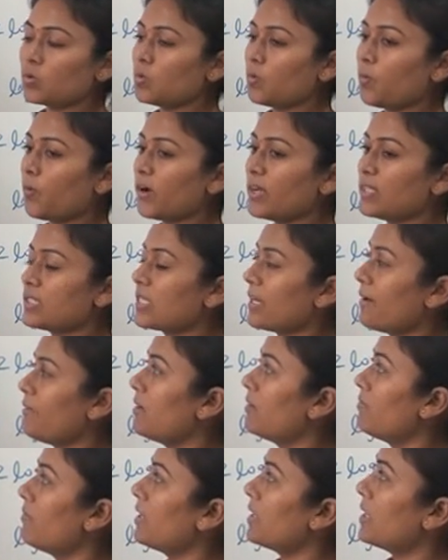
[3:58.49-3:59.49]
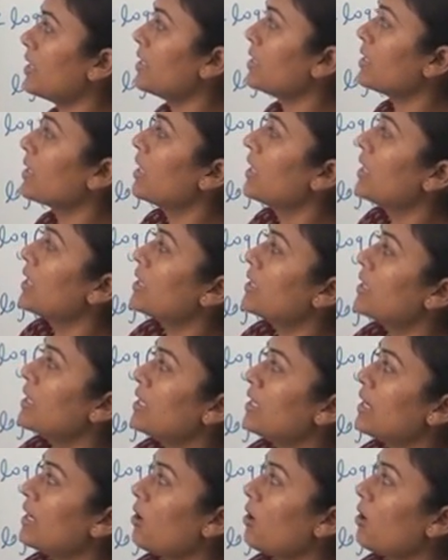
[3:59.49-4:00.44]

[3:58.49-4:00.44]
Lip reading: 2.718, then the